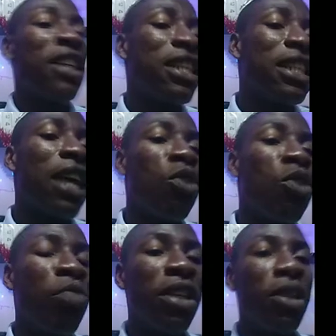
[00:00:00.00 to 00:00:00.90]

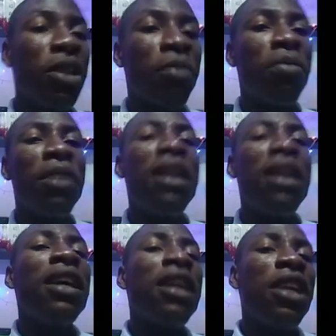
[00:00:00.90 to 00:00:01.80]
aluminium.
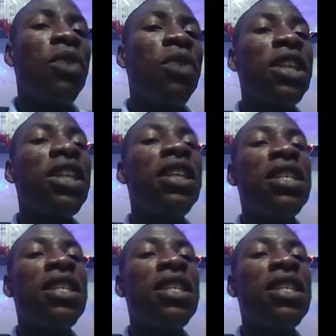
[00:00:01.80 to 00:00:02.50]
The question is,